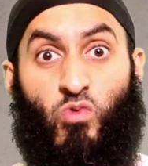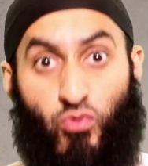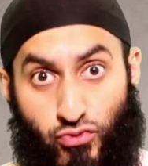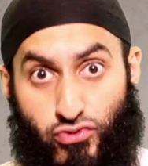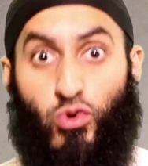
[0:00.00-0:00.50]

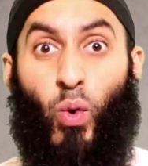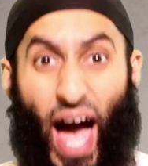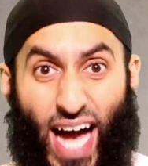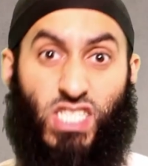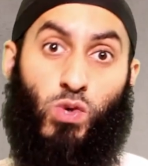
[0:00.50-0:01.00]
real,
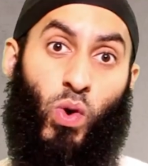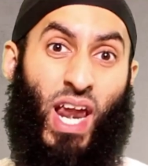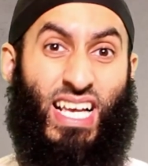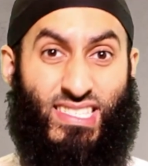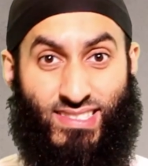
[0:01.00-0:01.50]

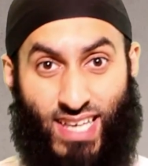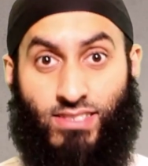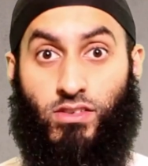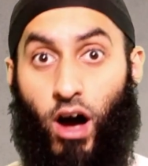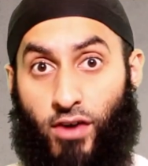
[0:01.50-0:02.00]
actualized
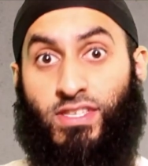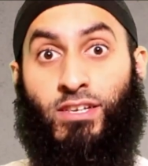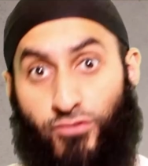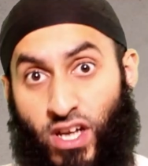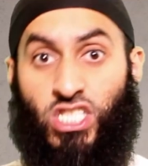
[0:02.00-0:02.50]
sense after
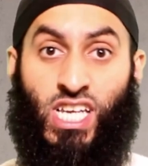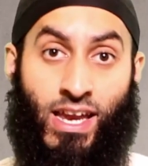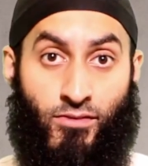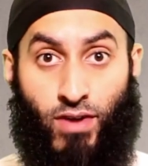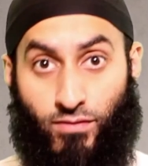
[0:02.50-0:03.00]
the French
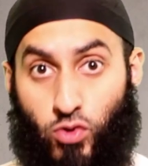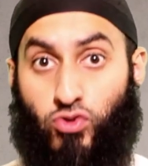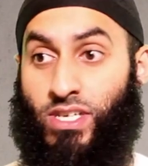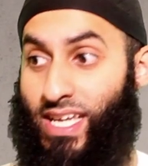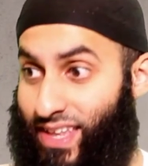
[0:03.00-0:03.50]

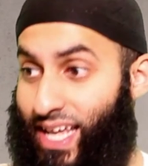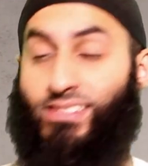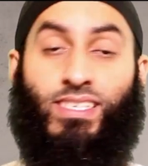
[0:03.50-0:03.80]
Revolution in the late